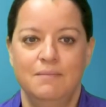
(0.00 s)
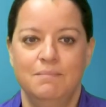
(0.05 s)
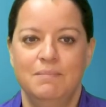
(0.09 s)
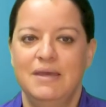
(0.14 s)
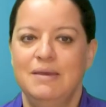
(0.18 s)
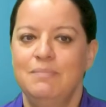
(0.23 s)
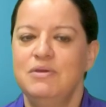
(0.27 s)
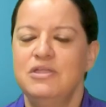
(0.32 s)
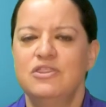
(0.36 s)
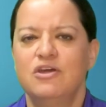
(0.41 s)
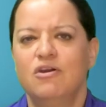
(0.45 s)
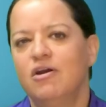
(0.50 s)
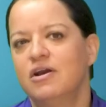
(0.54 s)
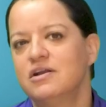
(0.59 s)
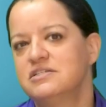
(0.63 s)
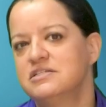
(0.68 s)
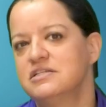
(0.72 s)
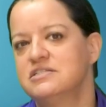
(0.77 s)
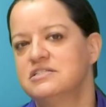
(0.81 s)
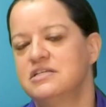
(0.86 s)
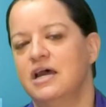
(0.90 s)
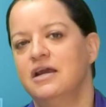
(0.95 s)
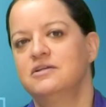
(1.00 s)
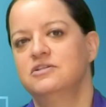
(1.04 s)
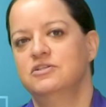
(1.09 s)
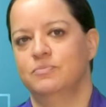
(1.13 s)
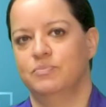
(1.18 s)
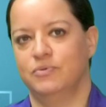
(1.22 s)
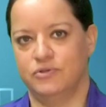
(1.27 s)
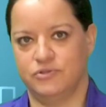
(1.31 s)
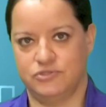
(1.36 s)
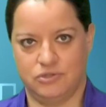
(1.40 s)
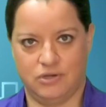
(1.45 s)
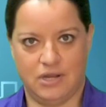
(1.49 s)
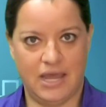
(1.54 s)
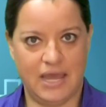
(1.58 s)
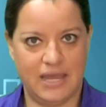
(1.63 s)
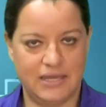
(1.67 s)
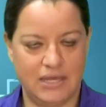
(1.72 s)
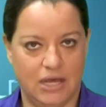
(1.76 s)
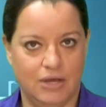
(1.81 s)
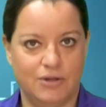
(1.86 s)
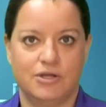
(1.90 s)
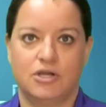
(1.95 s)
Maybe there are deductibles or
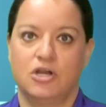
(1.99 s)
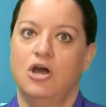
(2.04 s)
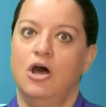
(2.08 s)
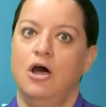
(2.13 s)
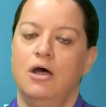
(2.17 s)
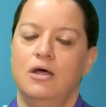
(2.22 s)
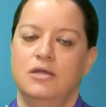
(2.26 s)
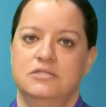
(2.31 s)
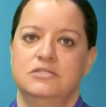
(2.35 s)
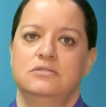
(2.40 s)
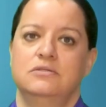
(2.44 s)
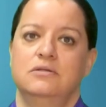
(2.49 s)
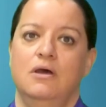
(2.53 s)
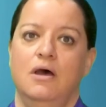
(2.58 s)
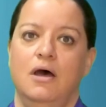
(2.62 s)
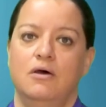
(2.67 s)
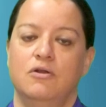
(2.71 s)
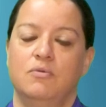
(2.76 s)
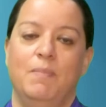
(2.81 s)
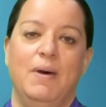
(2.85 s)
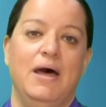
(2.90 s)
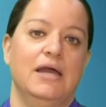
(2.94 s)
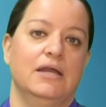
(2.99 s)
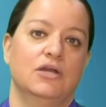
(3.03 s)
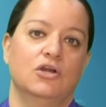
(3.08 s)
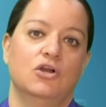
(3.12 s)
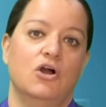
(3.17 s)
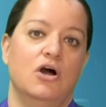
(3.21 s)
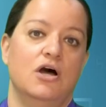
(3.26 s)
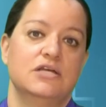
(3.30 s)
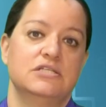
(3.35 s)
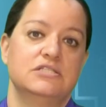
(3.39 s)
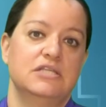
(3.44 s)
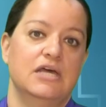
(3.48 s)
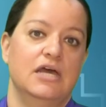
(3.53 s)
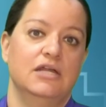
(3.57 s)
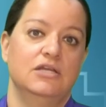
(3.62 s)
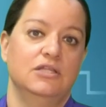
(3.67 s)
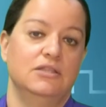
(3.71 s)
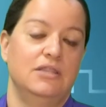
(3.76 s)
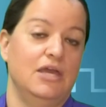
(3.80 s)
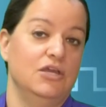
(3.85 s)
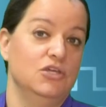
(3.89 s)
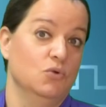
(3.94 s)
high out of cost out of pocket costs
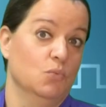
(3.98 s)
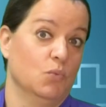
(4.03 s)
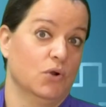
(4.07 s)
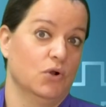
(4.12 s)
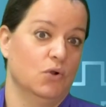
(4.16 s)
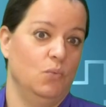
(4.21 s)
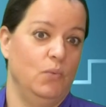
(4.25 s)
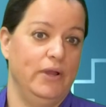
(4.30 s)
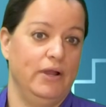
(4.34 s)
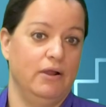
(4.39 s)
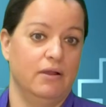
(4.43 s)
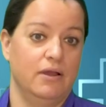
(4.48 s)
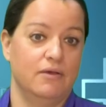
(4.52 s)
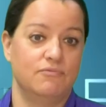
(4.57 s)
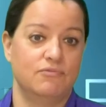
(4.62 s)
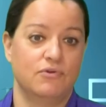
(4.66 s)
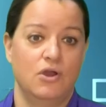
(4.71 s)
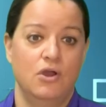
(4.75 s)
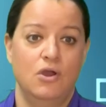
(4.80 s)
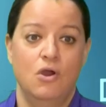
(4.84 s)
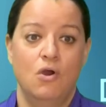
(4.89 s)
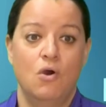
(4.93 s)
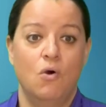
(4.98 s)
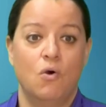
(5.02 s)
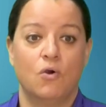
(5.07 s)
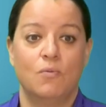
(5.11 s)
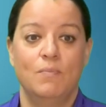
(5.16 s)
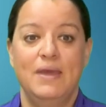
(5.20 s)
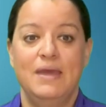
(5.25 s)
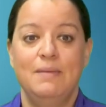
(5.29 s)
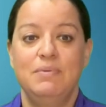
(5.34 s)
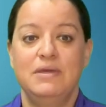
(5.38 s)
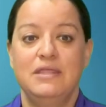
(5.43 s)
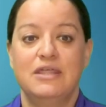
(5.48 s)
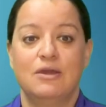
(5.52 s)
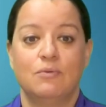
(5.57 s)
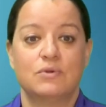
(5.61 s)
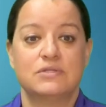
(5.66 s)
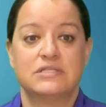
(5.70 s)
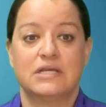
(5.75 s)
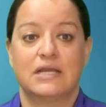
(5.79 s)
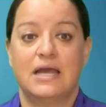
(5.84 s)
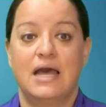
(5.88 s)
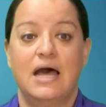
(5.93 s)
that, that you weren't aware of. Or maybe there
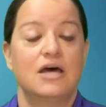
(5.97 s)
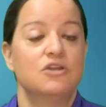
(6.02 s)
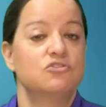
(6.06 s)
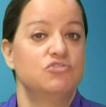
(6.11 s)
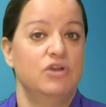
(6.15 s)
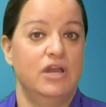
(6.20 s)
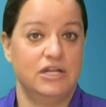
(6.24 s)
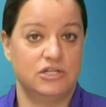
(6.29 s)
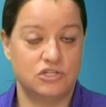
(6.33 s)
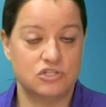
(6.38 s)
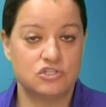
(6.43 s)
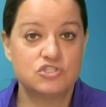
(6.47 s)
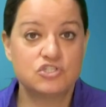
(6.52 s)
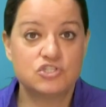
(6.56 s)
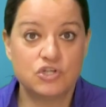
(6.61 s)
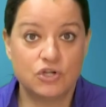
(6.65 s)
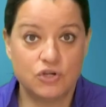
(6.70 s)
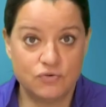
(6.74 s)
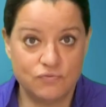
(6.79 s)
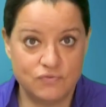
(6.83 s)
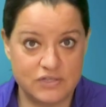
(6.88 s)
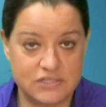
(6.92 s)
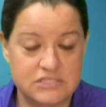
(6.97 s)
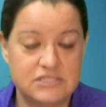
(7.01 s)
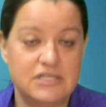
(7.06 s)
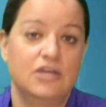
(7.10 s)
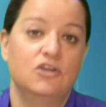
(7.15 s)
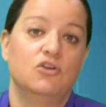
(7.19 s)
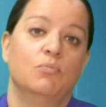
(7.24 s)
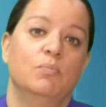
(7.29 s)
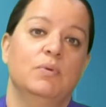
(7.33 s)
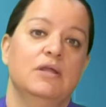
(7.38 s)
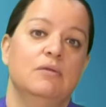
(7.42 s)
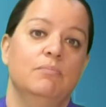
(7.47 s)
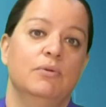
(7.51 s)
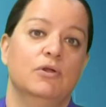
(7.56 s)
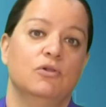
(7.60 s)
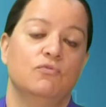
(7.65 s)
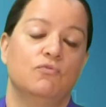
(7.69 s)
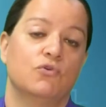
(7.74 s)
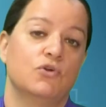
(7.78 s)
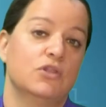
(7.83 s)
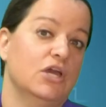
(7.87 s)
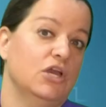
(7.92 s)
was a contracted service that you're being
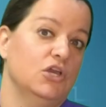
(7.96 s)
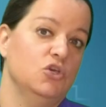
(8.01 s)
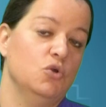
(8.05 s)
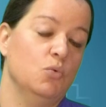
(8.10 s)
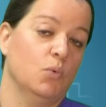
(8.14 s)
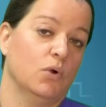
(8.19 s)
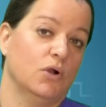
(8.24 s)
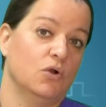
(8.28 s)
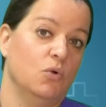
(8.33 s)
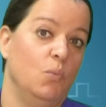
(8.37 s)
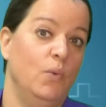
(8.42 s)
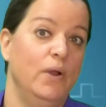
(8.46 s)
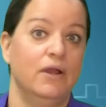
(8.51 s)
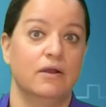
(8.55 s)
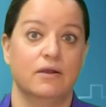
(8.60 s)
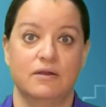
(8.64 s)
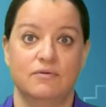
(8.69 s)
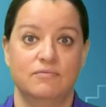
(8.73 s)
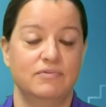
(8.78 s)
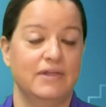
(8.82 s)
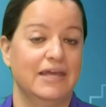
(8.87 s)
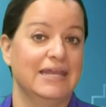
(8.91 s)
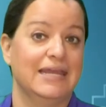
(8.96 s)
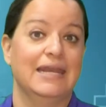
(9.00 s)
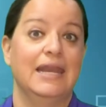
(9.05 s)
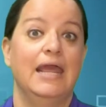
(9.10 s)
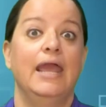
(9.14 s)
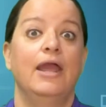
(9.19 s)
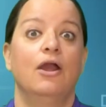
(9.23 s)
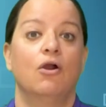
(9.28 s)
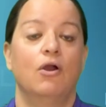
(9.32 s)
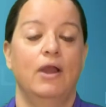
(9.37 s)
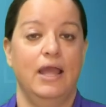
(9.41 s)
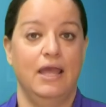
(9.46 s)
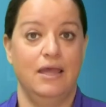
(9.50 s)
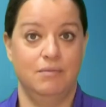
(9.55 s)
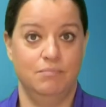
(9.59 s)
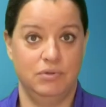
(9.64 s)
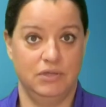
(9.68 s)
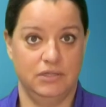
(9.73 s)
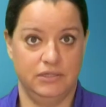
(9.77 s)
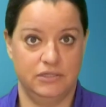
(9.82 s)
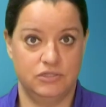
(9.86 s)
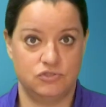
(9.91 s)
billed for that you weren't aware of, like an air
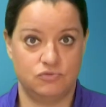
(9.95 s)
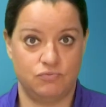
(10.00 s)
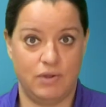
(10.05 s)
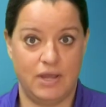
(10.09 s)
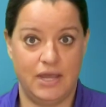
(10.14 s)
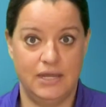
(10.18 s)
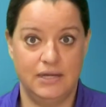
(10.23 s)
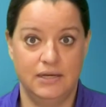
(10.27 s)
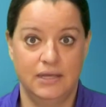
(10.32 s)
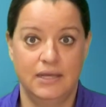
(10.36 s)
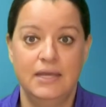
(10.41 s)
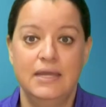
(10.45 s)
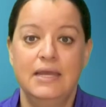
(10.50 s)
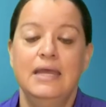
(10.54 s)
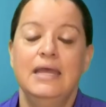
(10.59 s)
ambulance ride.